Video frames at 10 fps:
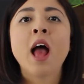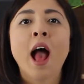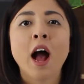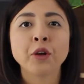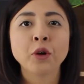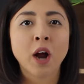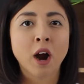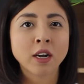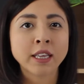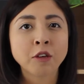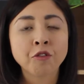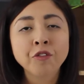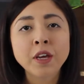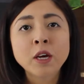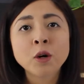how you currently
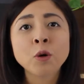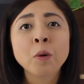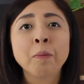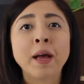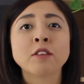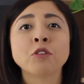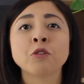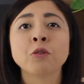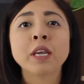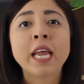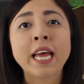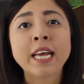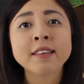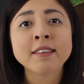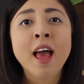feel, based on your
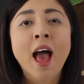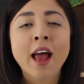needs,